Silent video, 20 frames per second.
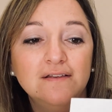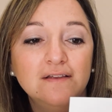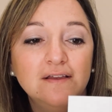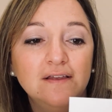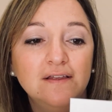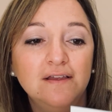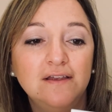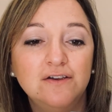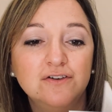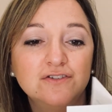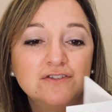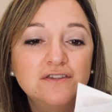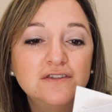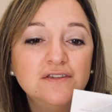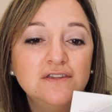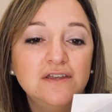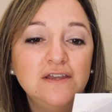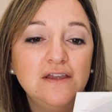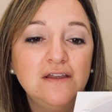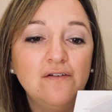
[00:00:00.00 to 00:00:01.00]
here's
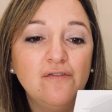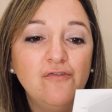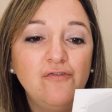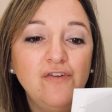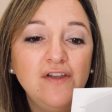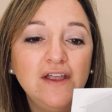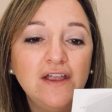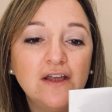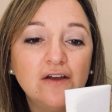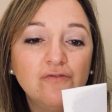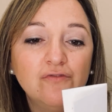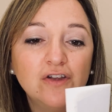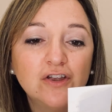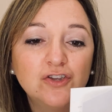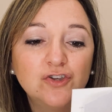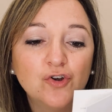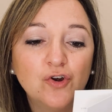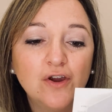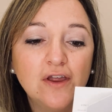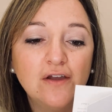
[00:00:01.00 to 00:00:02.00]
the Finca
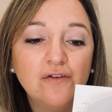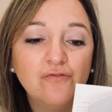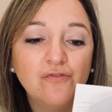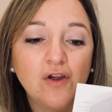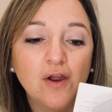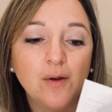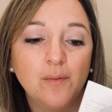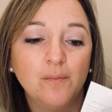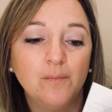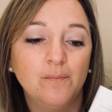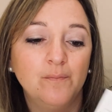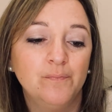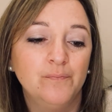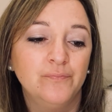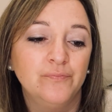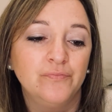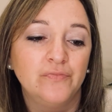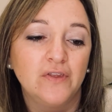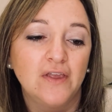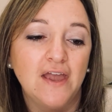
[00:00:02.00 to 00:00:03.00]
Victoria farm,
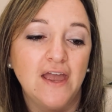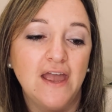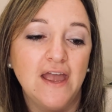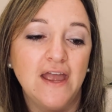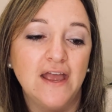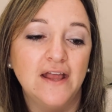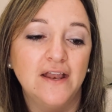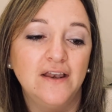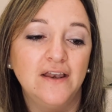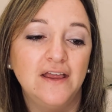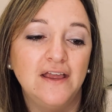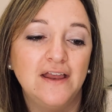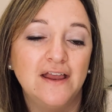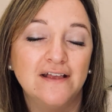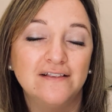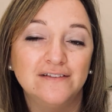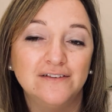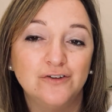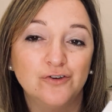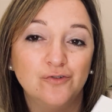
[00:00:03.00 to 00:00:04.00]
and it
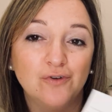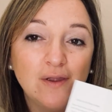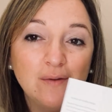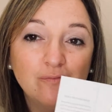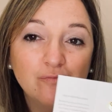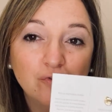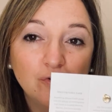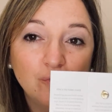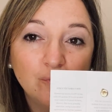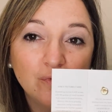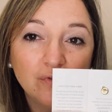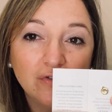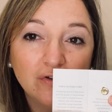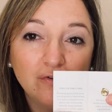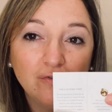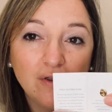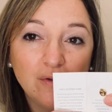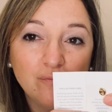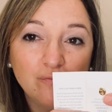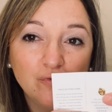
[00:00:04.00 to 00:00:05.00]
has a little grapefruit with a
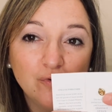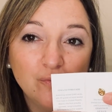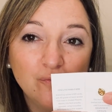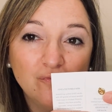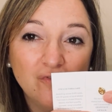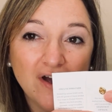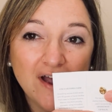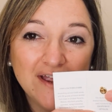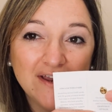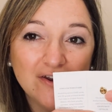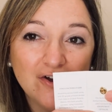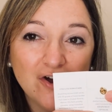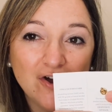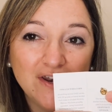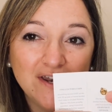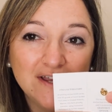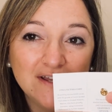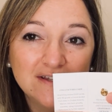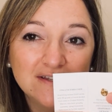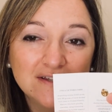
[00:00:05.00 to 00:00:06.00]
grapefruit vine
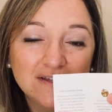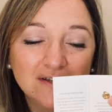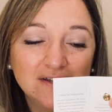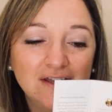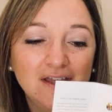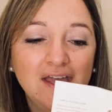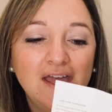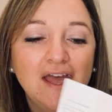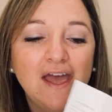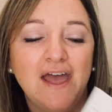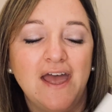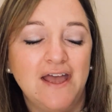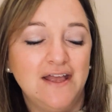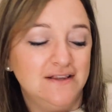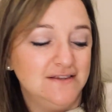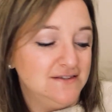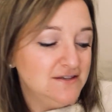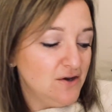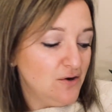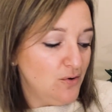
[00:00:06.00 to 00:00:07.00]
on it.
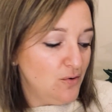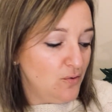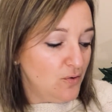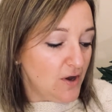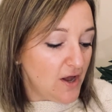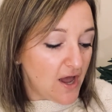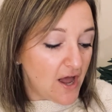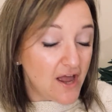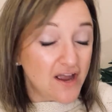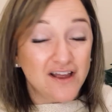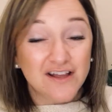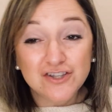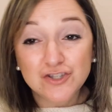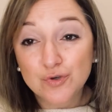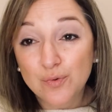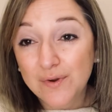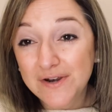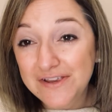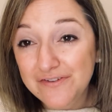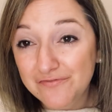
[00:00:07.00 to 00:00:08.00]
And so I got
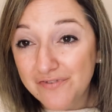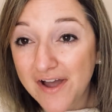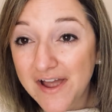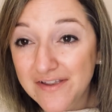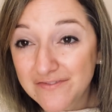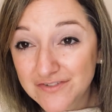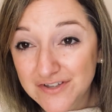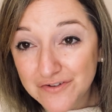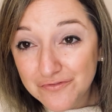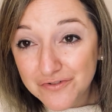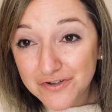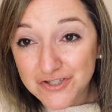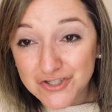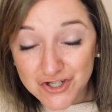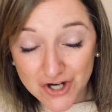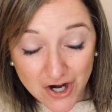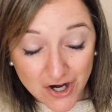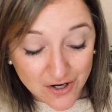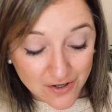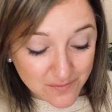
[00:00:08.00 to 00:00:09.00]
25 different
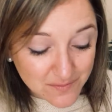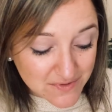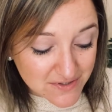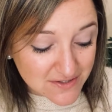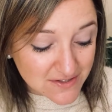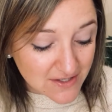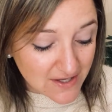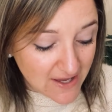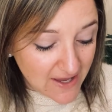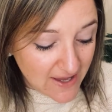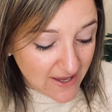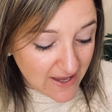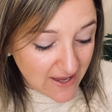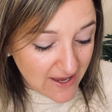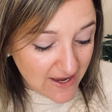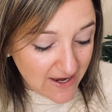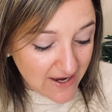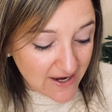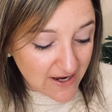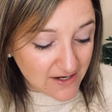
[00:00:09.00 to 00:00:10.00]
charms
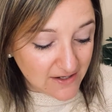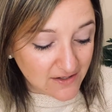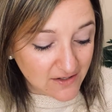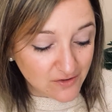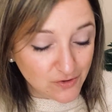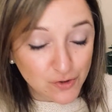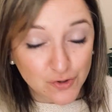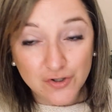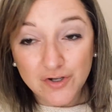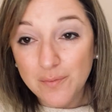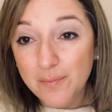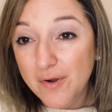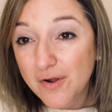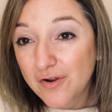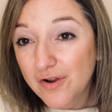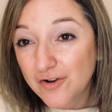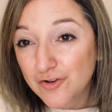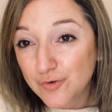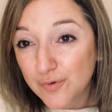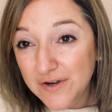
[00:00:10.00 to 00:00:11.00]
and learned
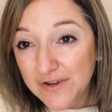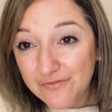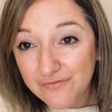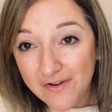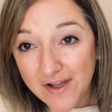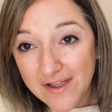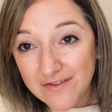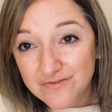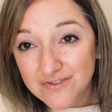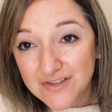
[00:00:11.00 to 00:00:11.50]
about 25